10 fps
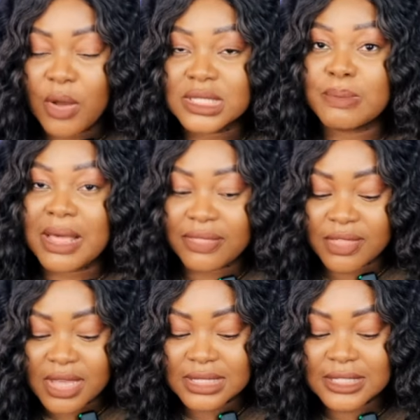
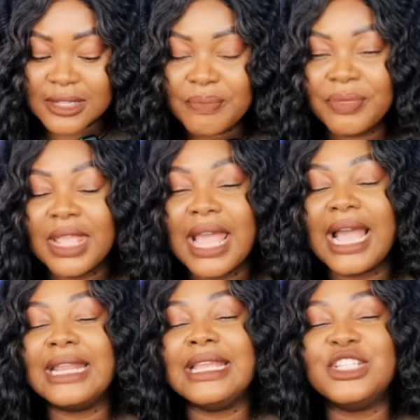osmanthus,
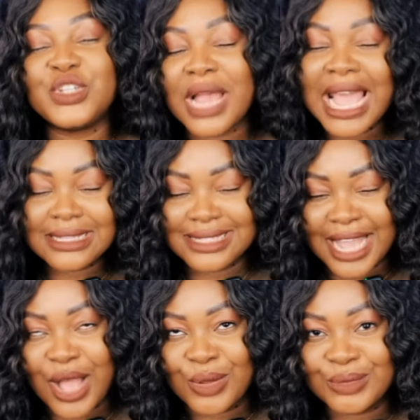and it dries
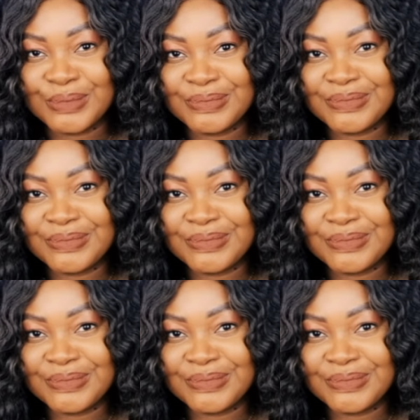down.